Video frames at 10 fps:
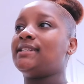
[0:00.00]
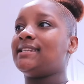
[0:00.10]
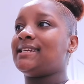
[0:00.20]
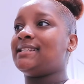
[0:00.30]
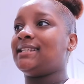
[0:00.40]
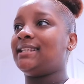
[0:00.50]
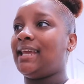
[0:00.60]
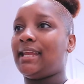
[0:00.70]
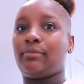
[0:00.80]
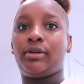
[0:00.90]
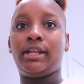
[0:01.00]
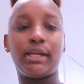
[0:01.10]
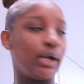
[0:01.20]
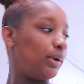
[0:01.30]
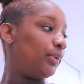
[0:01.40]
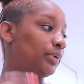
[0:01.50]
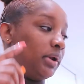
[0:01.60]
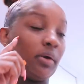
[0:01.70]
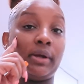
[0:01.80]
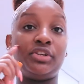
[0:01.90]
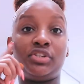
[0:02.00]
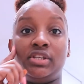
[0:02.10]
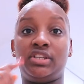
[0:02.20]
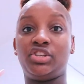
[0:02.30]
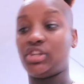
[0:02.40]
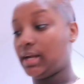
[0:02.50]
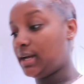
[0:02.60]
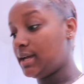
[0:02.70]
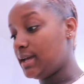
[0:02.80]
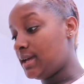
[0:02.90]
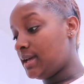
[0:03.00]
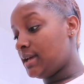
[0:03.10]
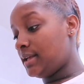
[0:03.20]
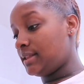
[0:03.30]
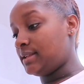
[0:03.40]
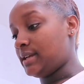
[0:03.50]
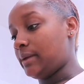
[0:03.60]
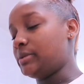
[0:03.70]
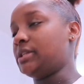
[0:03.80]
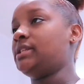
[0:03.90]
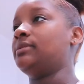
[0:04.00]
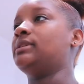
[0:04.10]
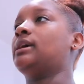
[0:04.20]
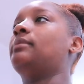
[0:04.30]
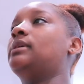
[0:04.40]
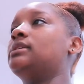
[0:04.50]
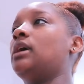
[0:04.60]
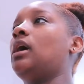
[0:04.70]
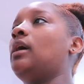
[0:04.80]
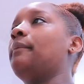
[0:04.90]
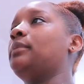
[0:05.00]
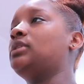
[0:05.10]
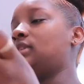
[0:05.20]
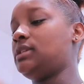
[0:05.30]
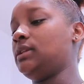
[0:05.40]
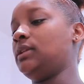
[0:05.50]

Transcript: is nice and laid. I'm ready to go. Now I just need to check the time to see what time it is. Oh, I'm going to steal a